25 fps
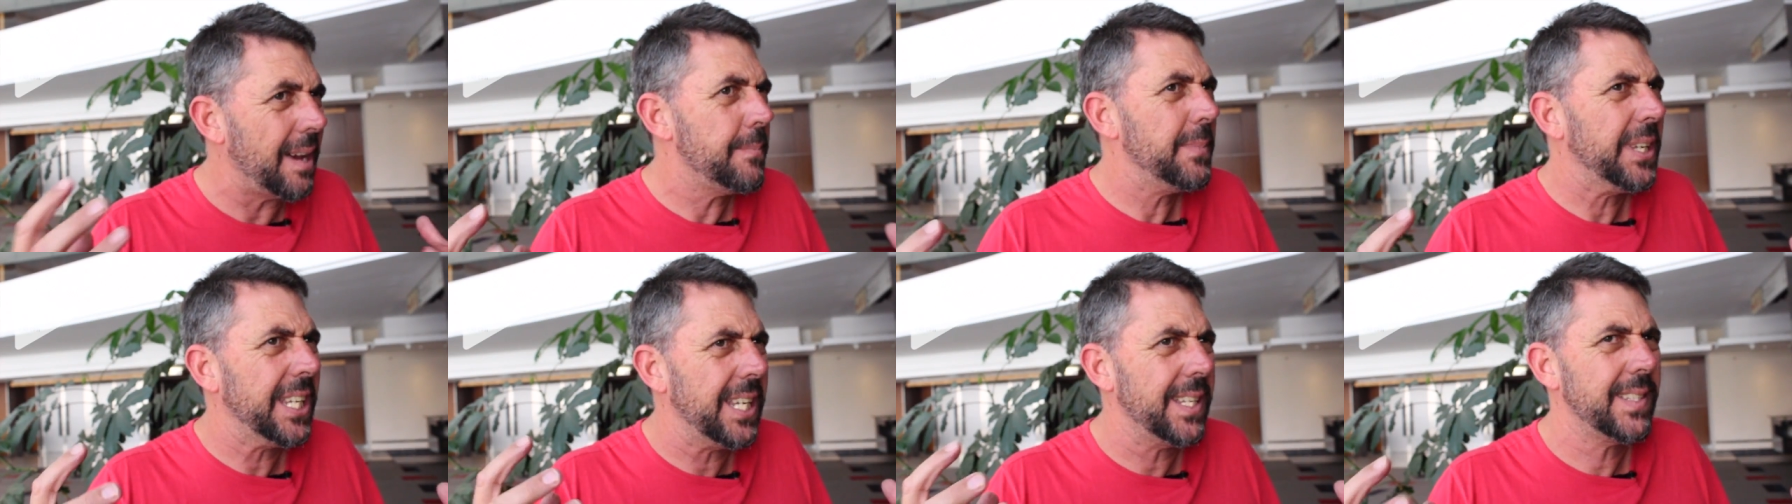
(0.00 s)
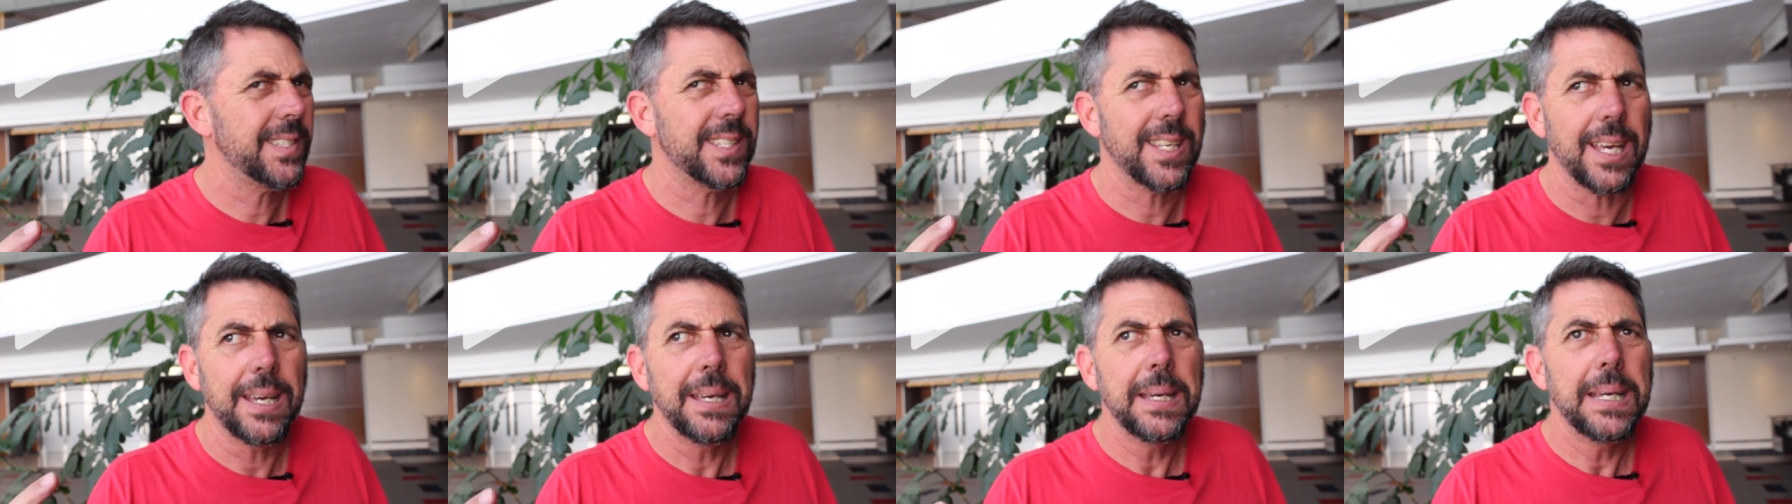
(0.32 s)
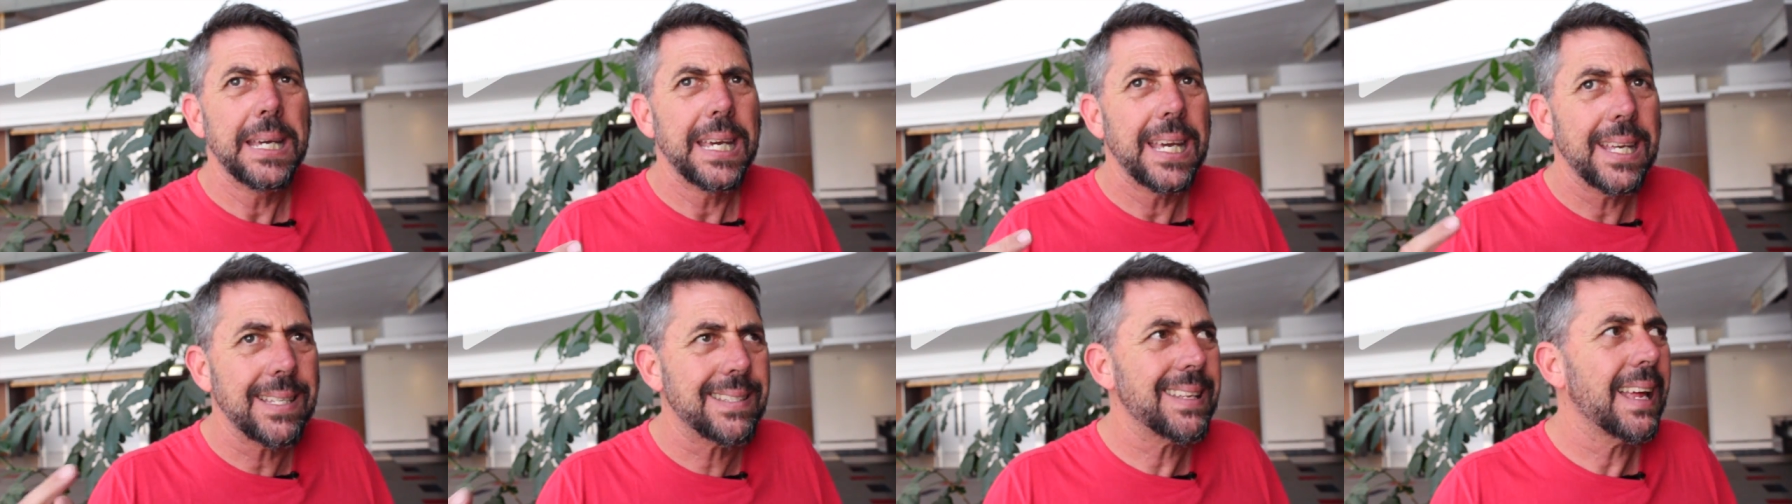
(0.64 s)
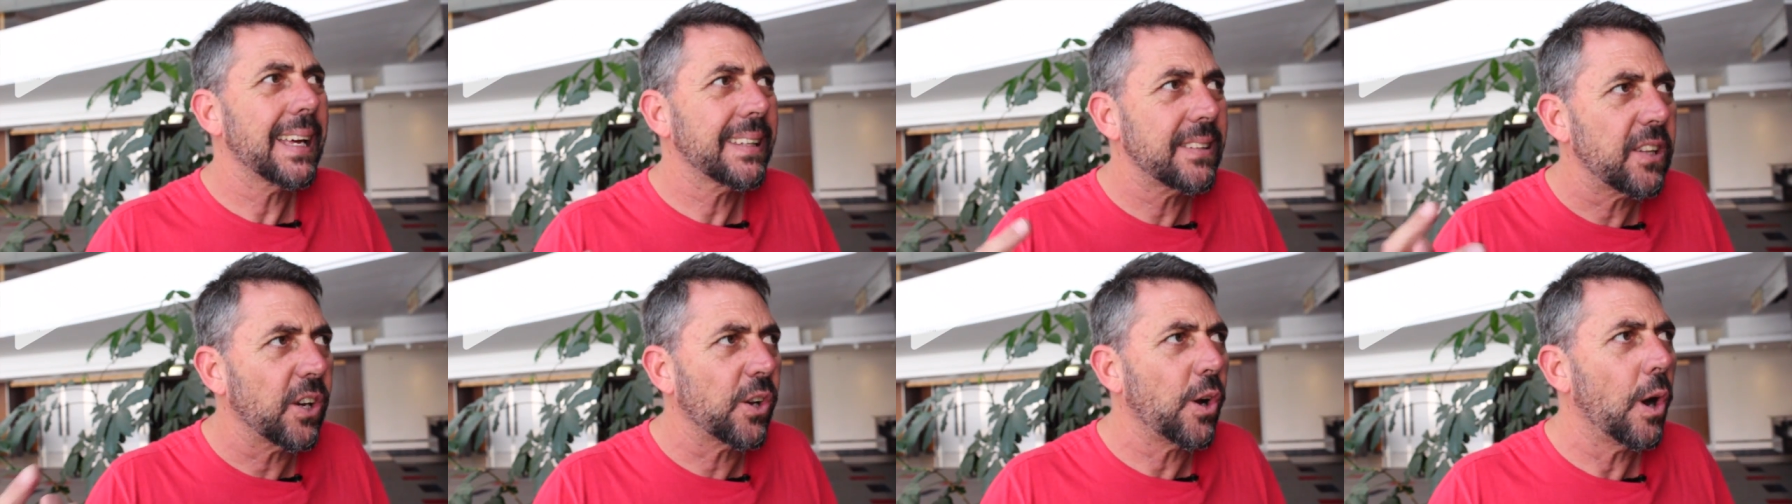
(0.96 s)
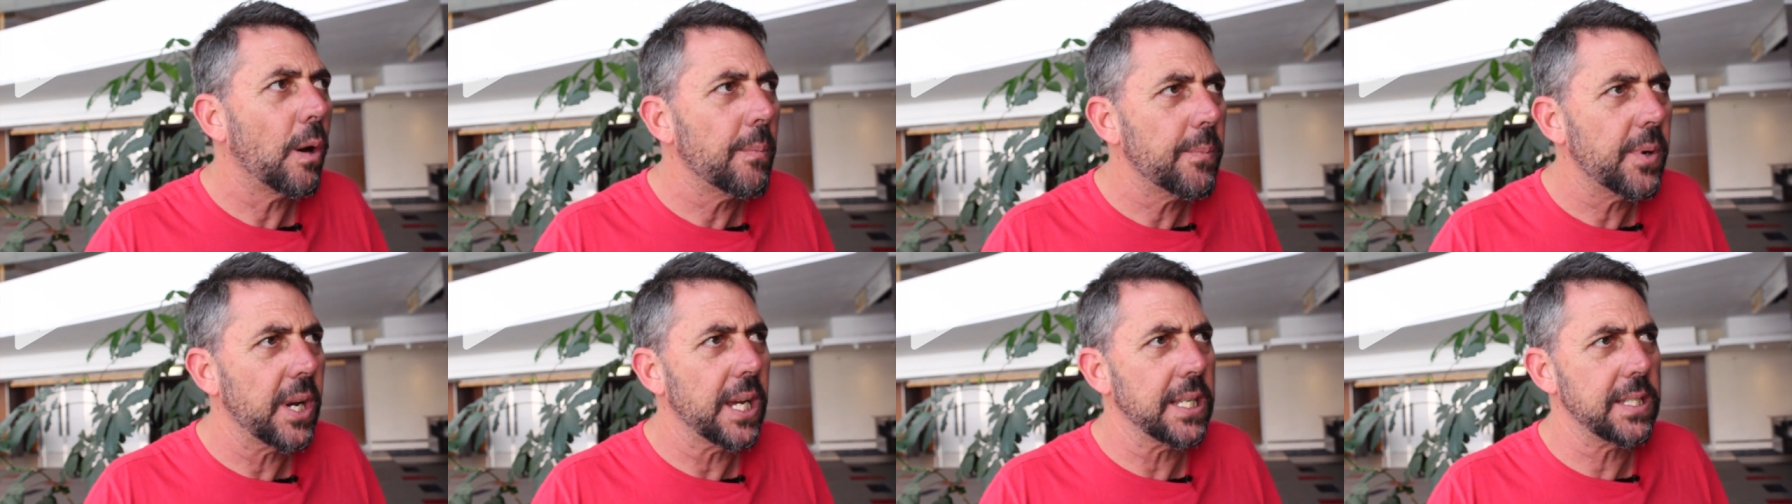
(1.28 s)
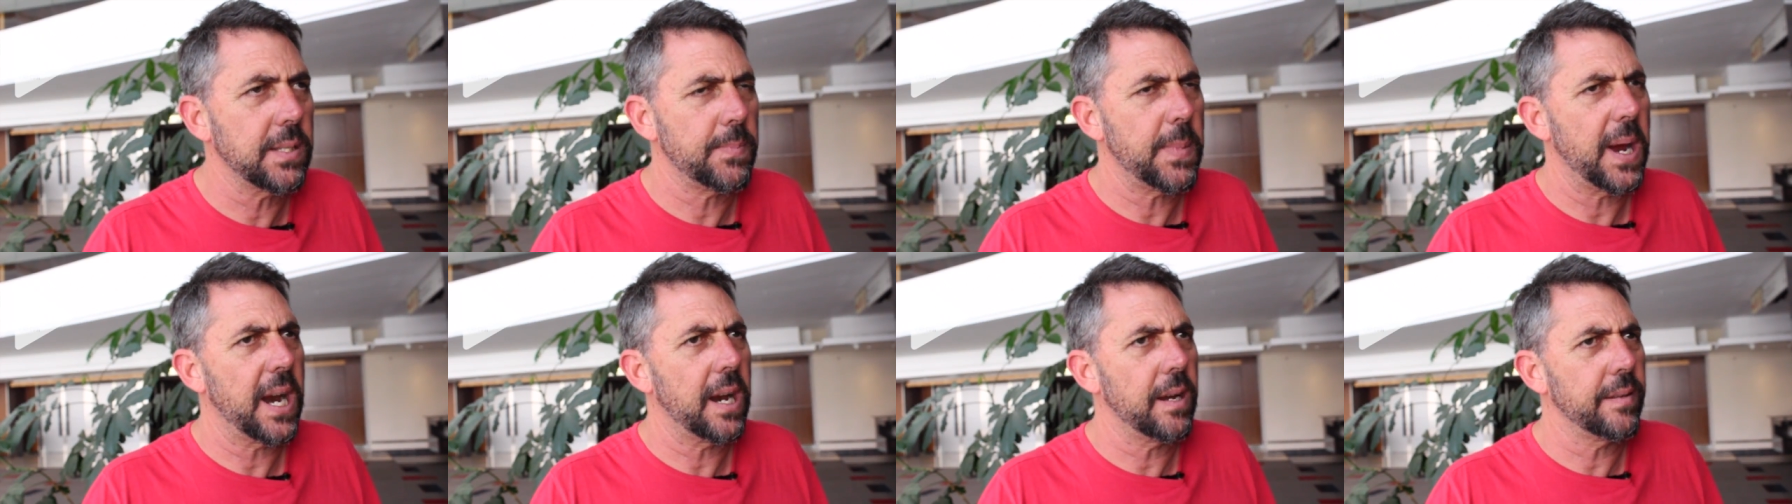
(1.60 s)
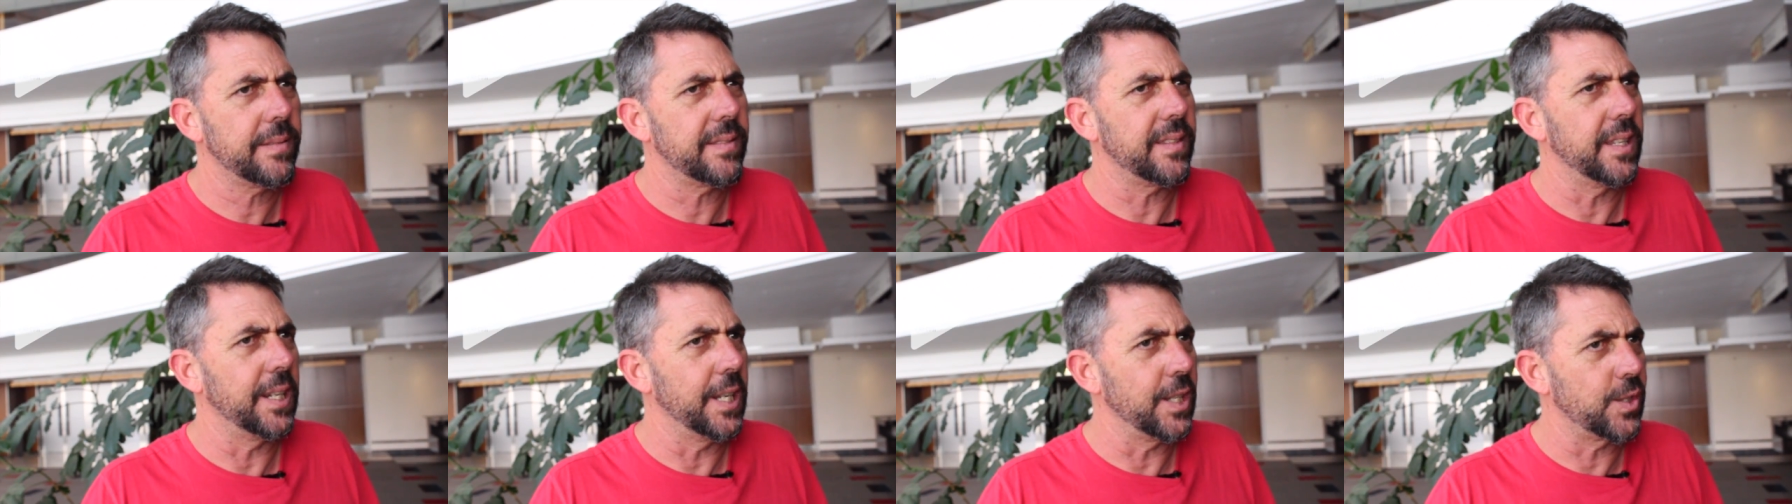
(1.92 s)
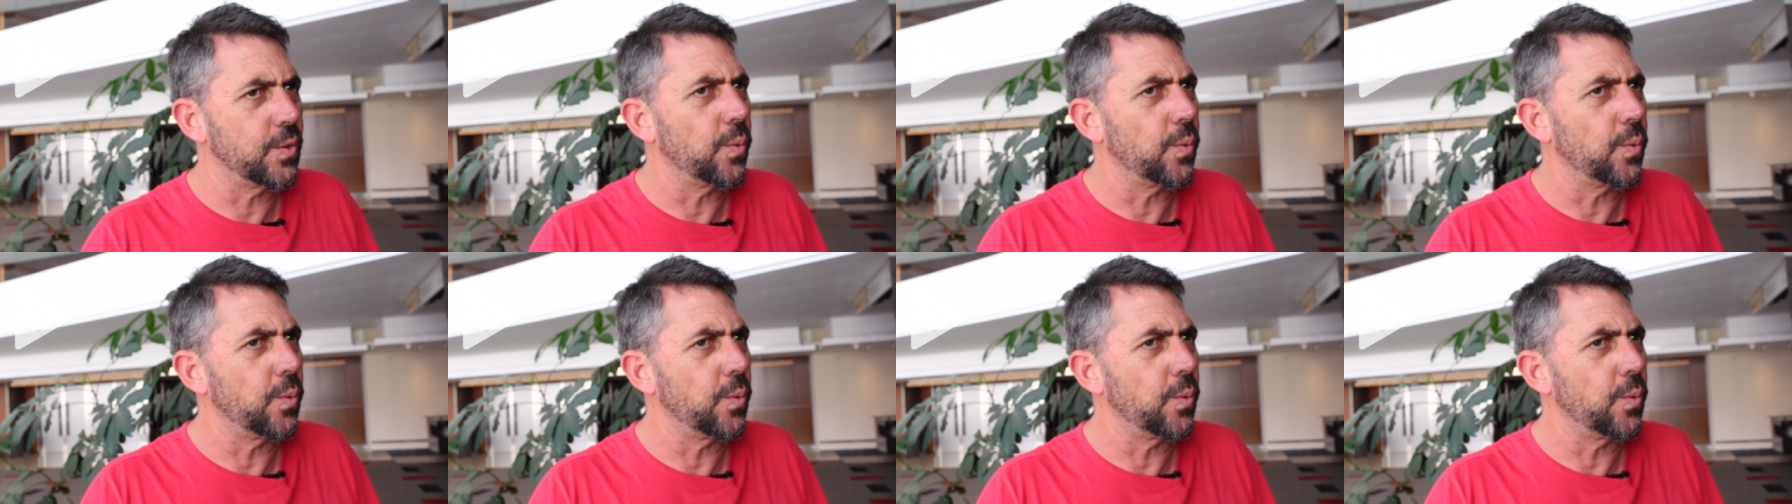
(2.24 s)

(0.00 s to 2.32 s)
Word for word: I mean, it's a, it's like the Comrades Marathon.